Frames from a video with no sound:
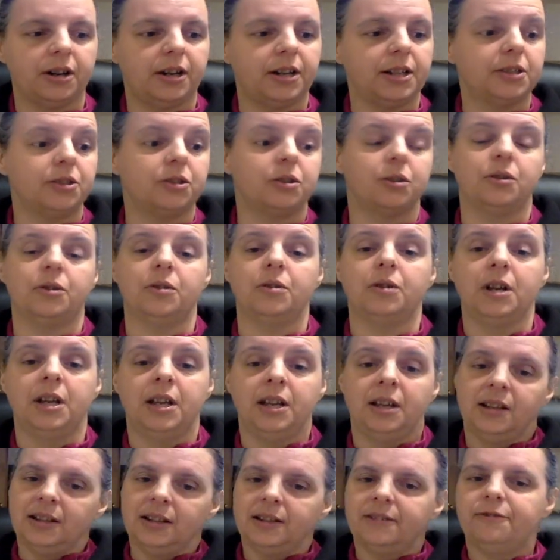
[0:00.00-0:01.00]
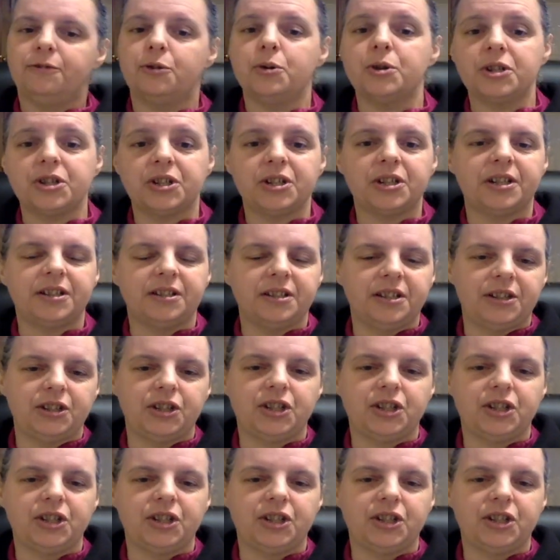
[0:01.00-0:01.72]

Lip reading: And so, fortunately,